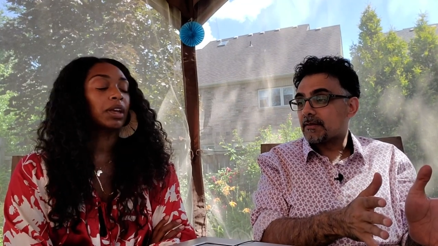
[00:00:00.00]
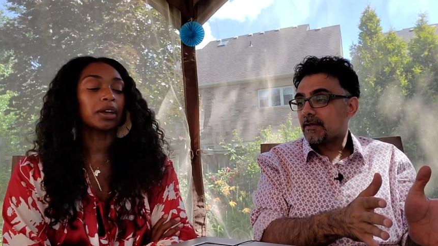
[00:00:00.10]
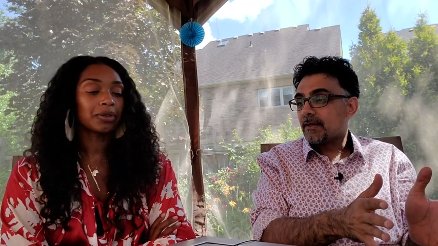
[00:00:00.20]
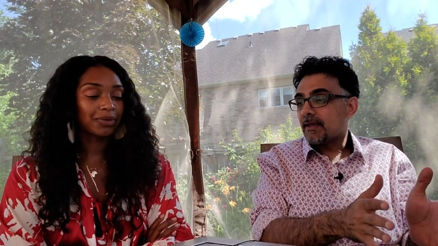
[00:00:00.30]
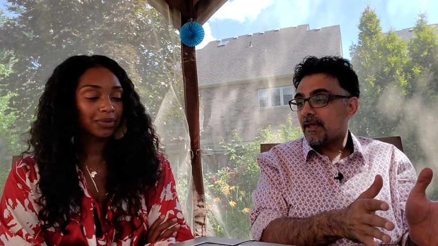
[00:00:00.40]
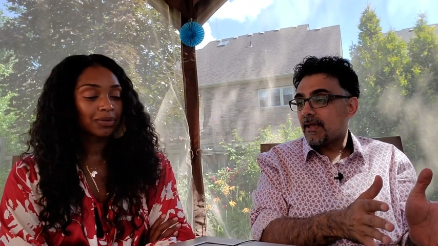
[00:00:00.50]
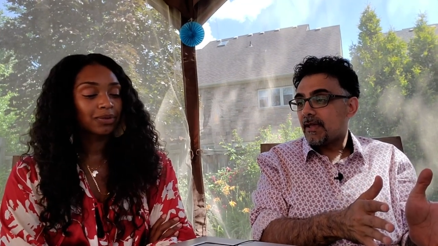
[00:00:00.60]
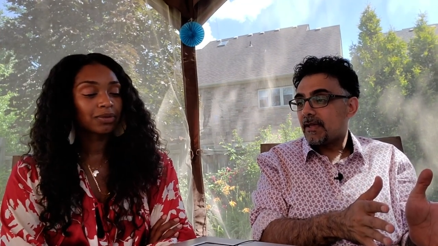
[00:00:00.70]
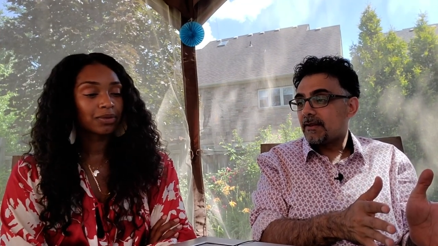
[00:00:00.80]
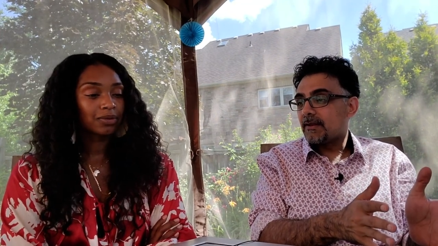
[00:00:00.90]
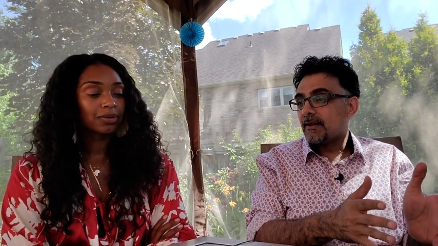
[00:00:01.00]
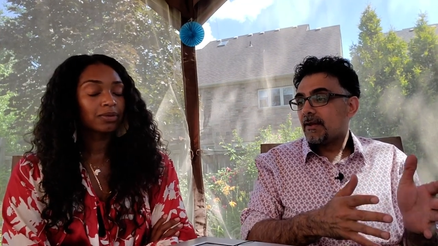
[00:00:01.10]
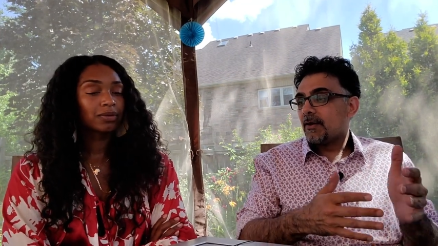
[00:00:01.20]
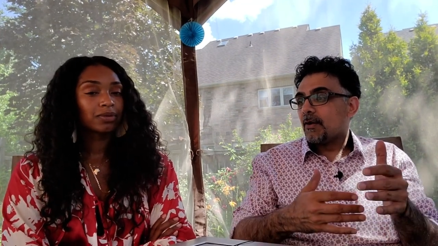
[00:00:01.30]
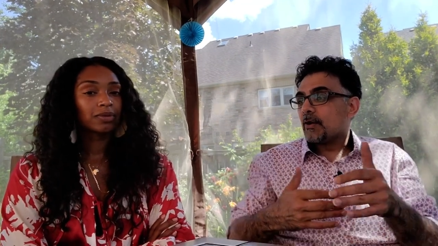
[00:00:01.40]
Speaker 1: yeah. and
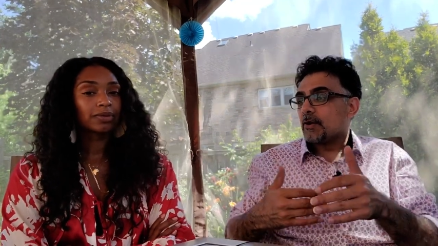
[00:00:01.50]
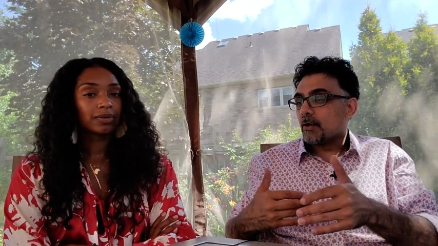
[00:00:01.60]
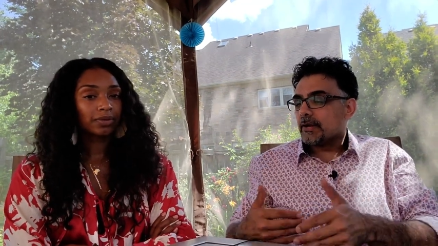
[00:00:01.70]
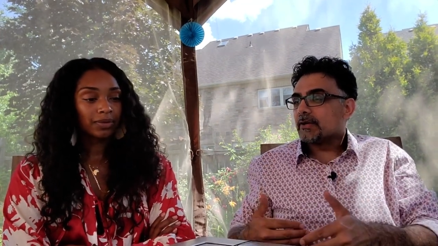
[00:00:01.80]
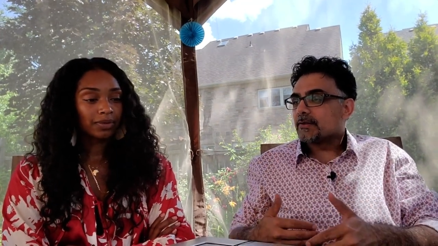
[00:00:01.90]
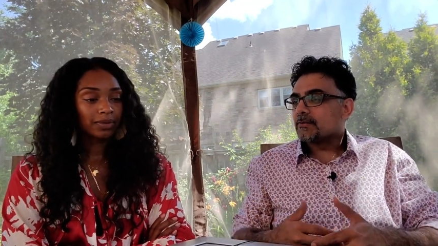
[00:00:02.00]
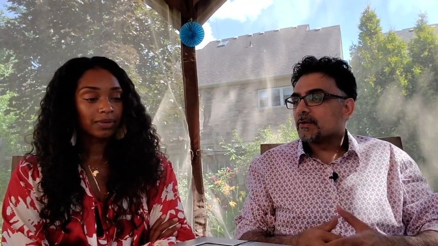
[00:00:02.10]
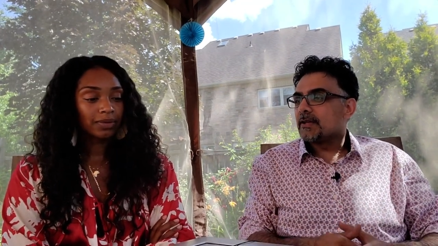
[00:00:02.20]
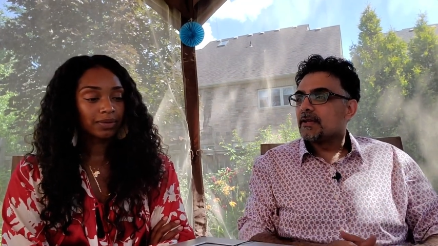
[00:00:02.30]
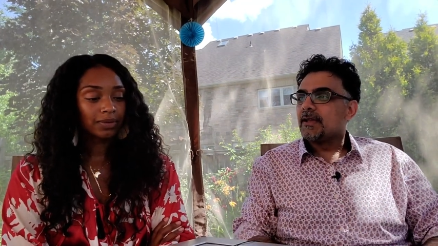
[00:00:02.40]
your industry.